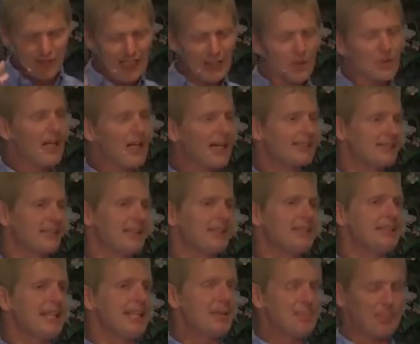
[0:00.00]
God's
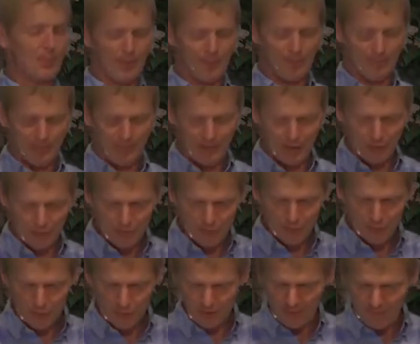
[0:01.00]
example,
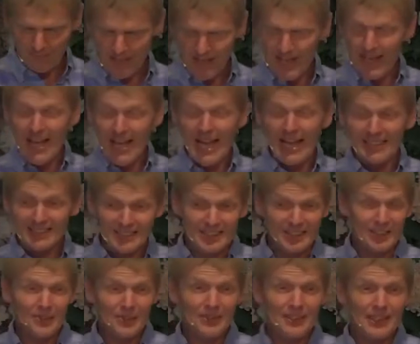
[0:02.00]
therefore, as
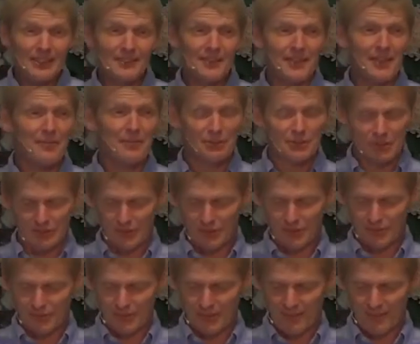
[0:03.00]
dearly loved
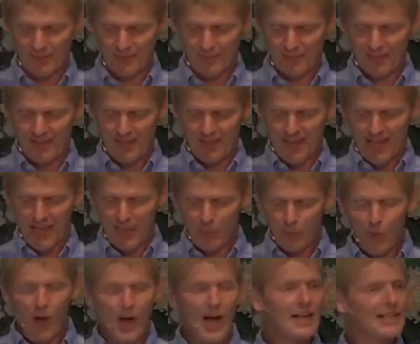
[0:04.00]
children, and
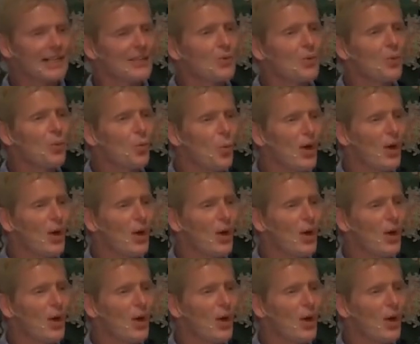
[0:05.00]
walk in the way